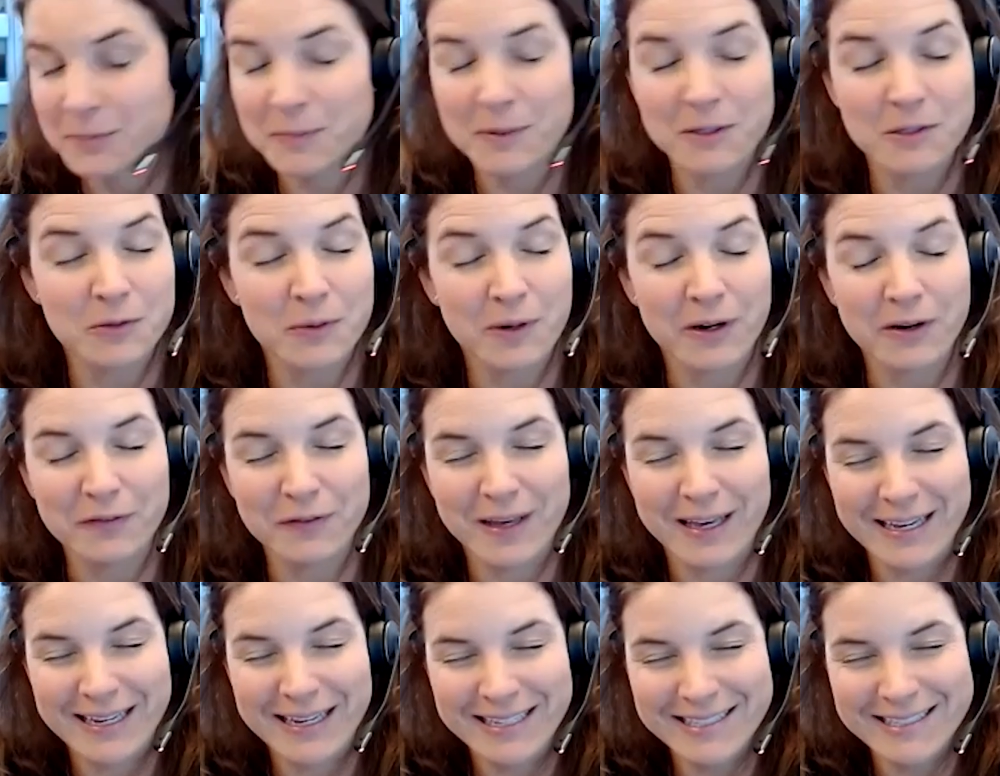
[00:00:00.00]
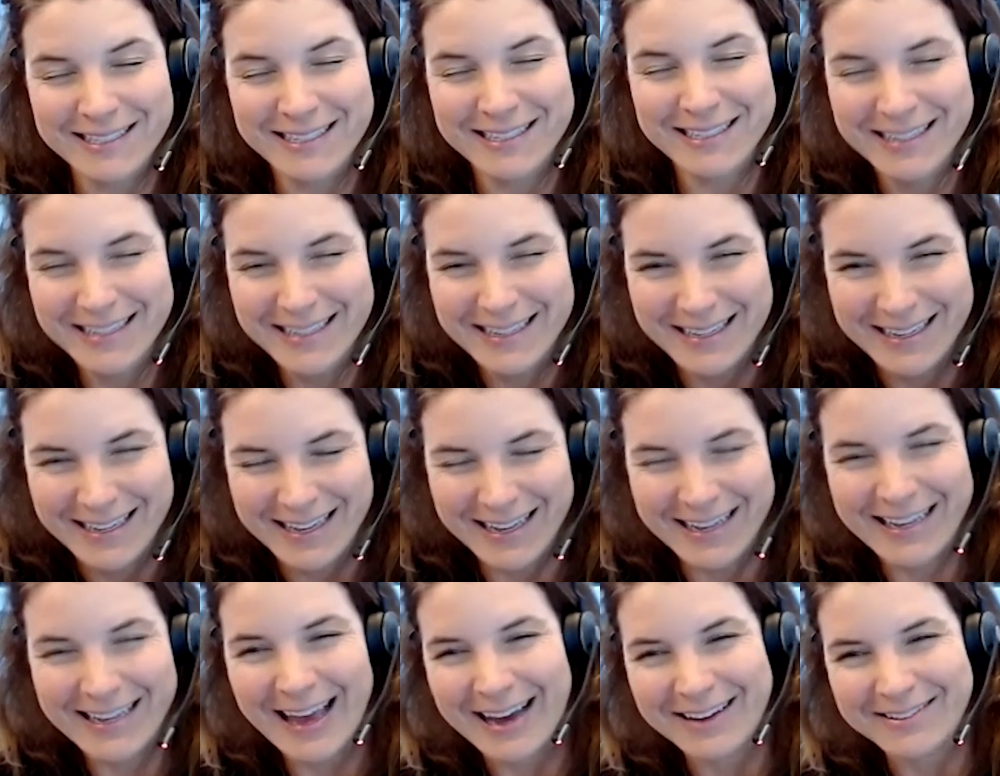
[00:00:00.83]
It's been 12 years
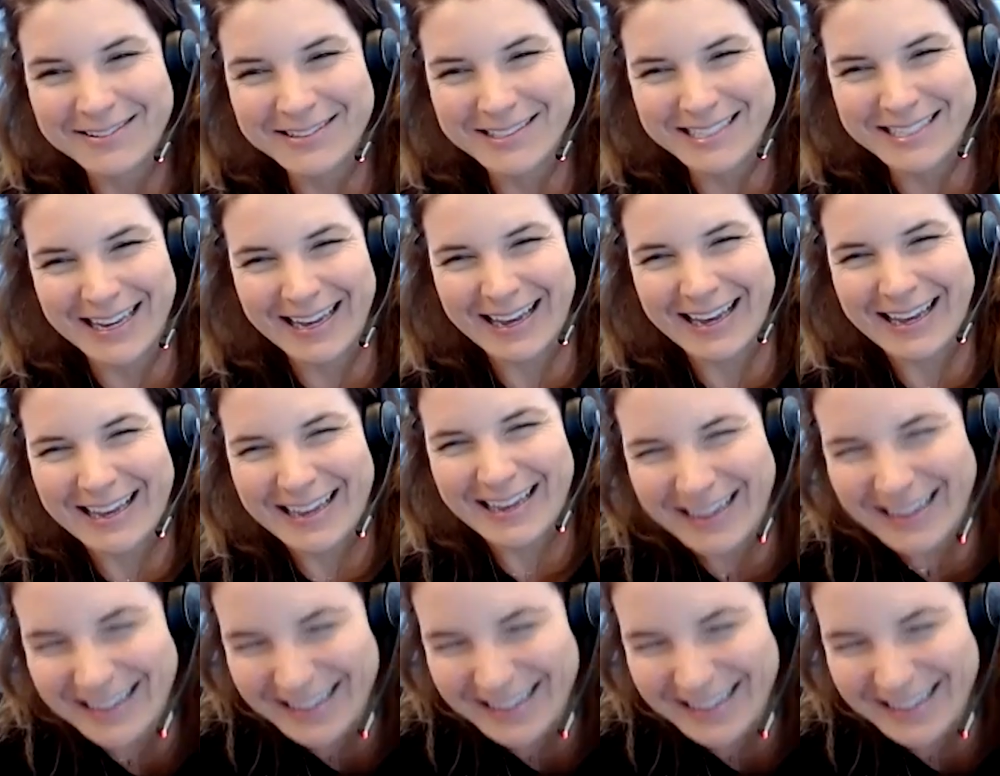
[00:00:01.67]
and counting.